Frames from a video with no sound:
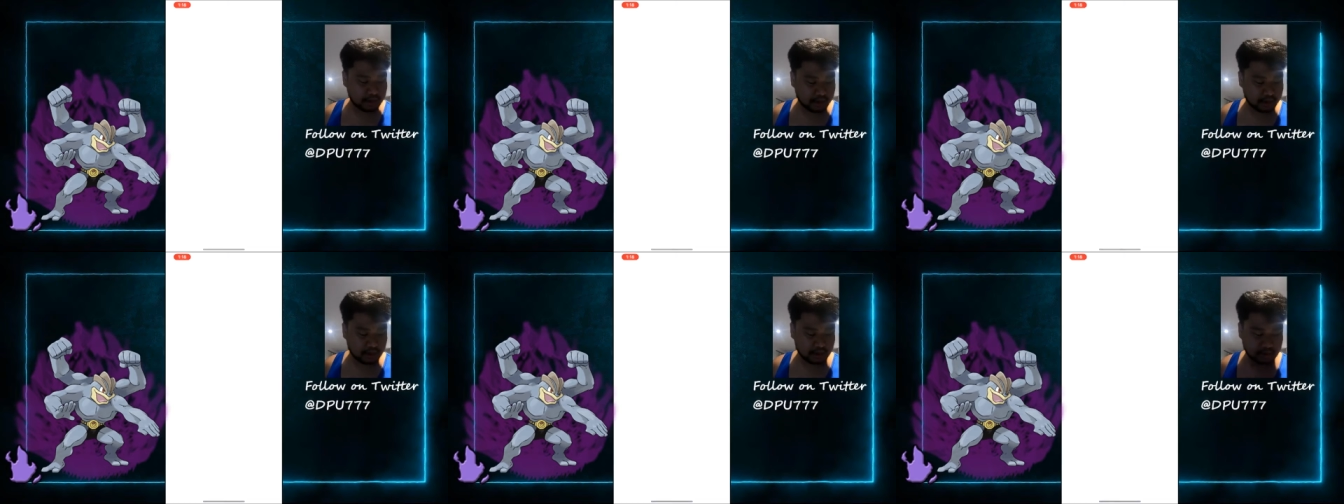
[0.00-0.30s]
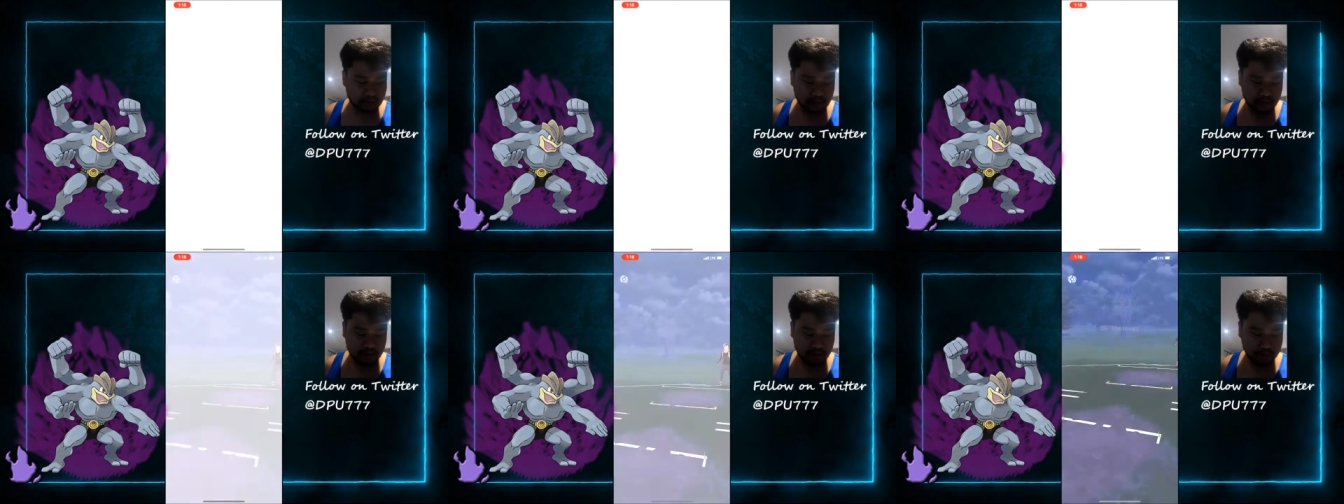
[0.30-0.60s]

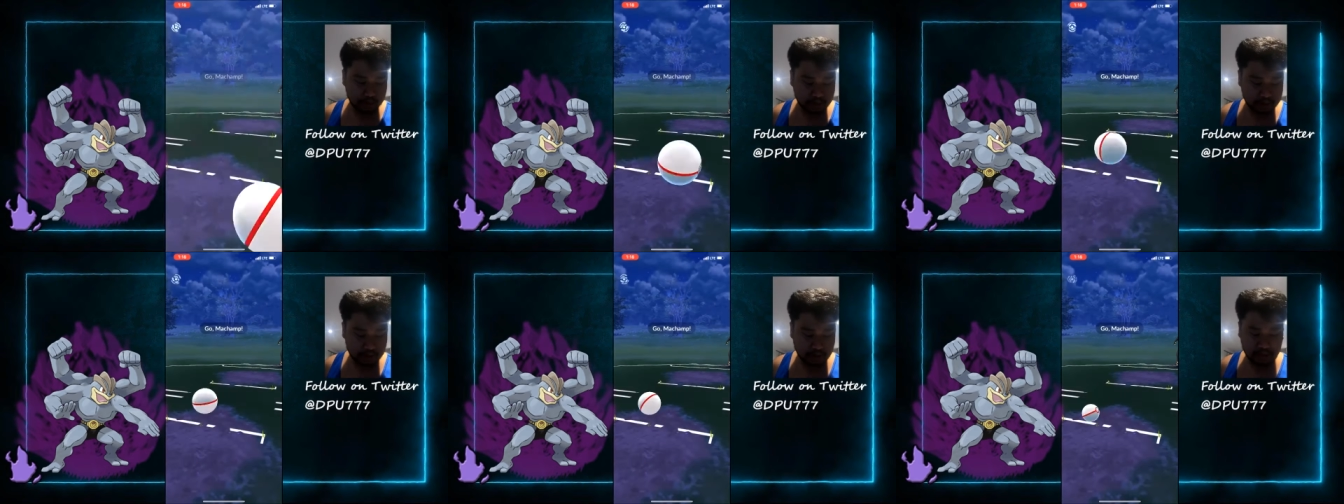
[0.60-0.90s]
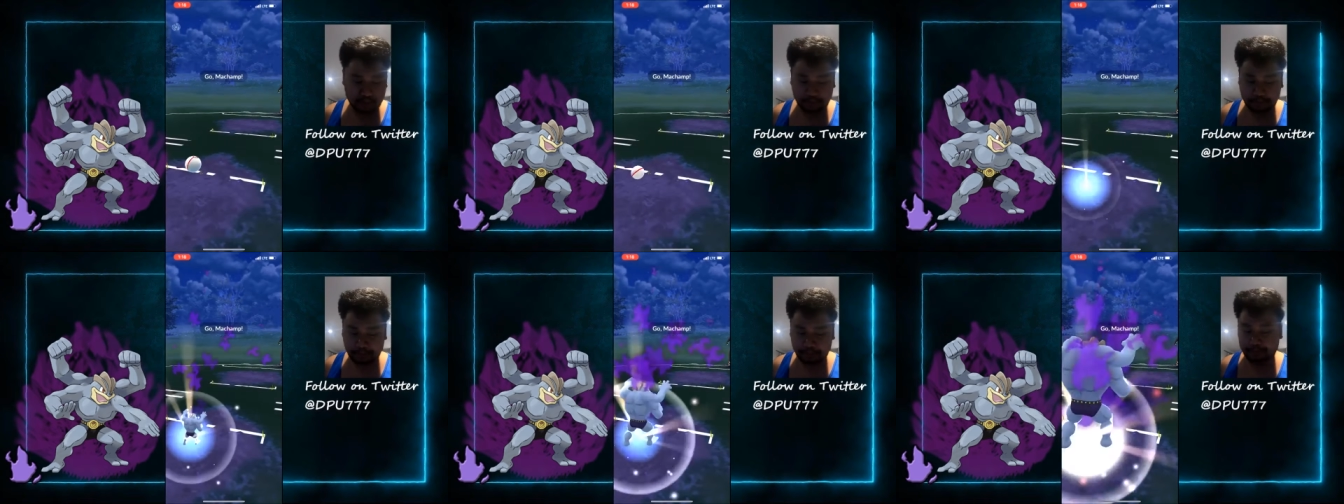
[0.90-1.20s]
Alright, what's
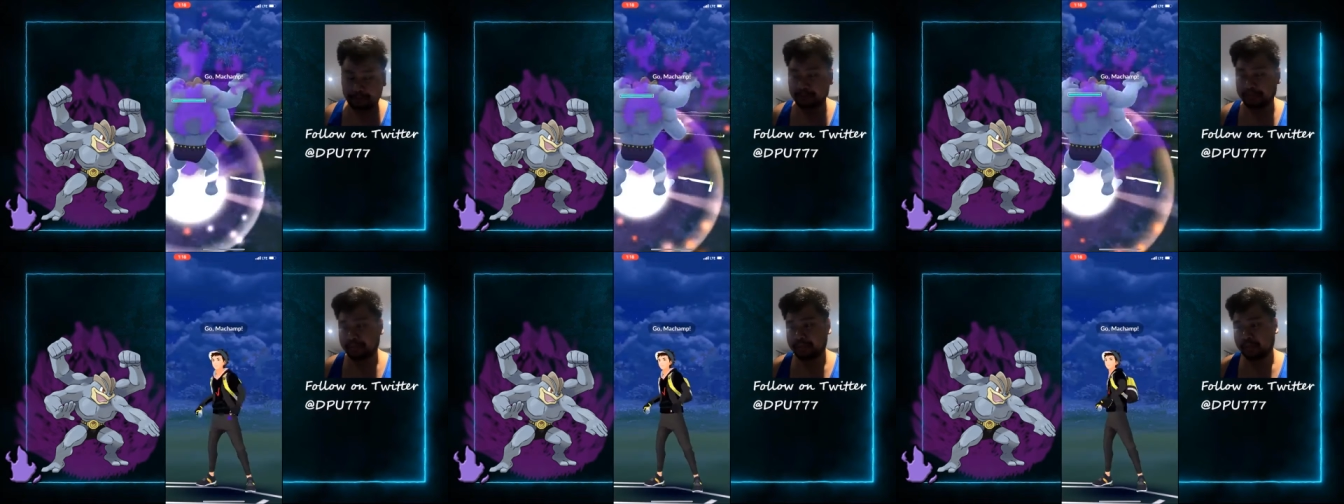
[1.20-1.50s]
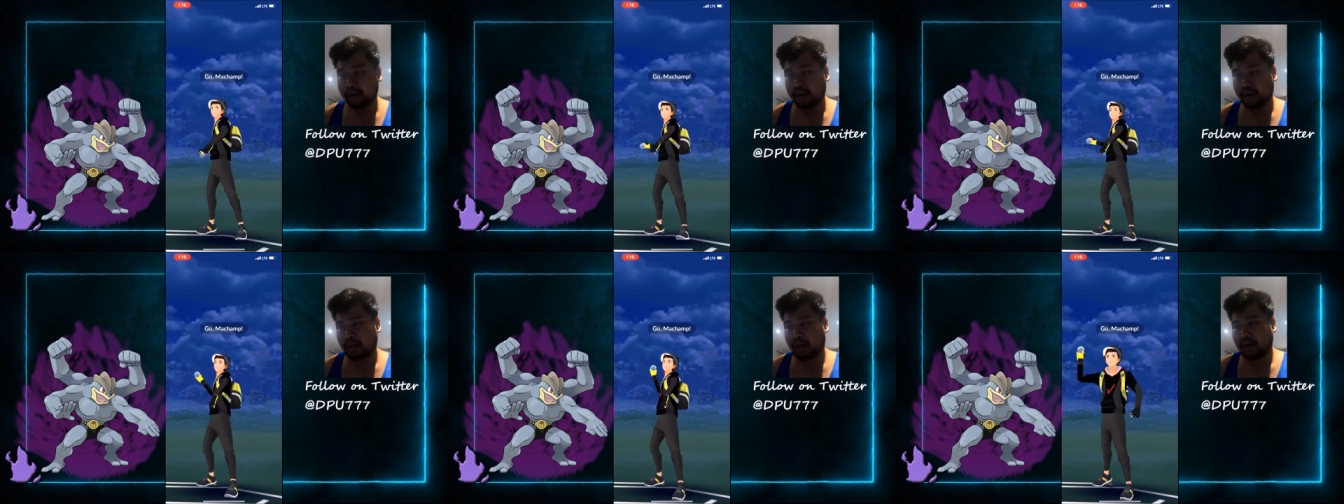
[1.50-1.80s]
up?
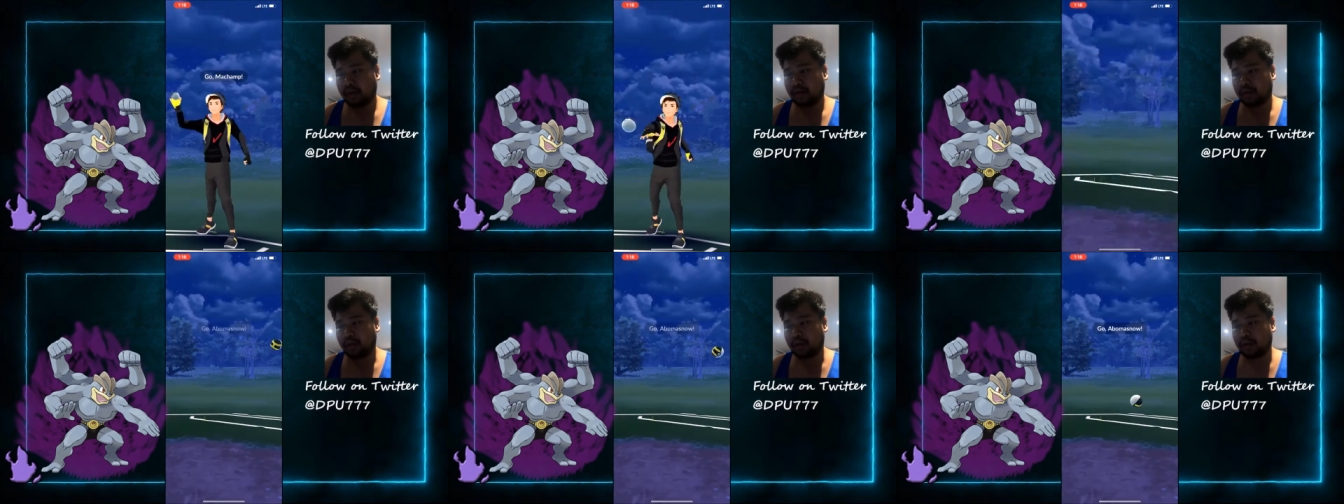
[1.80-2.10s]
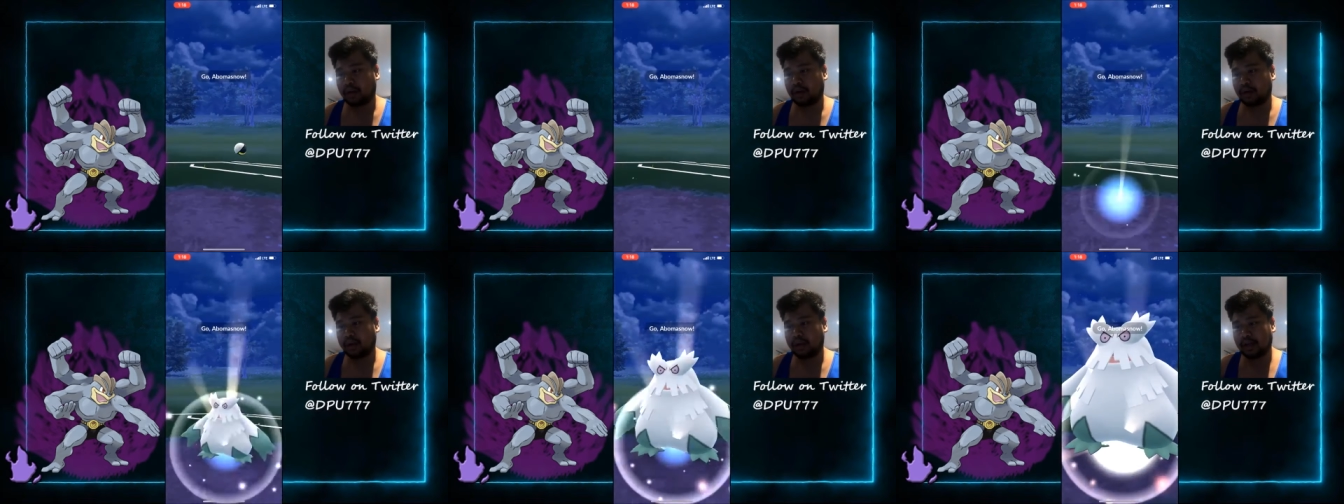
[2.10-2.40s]
We
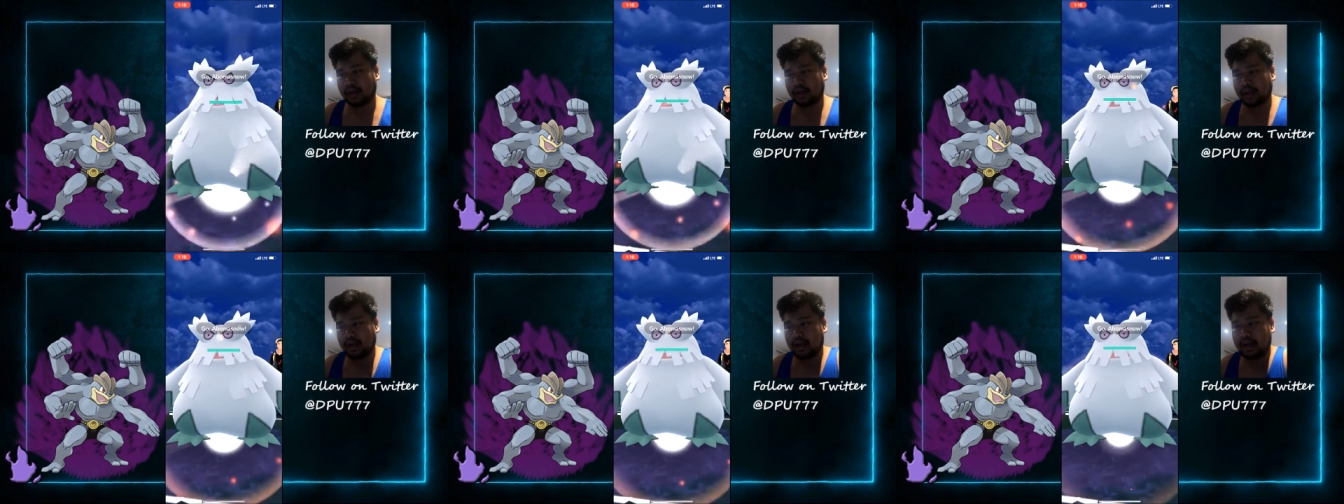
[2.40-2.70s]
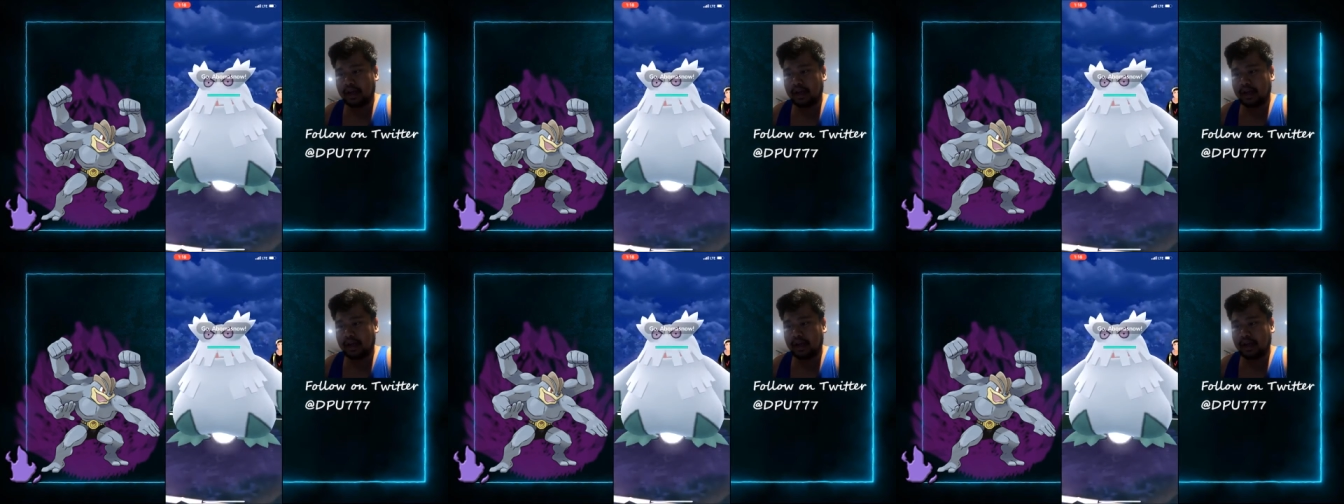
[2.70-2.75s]
go here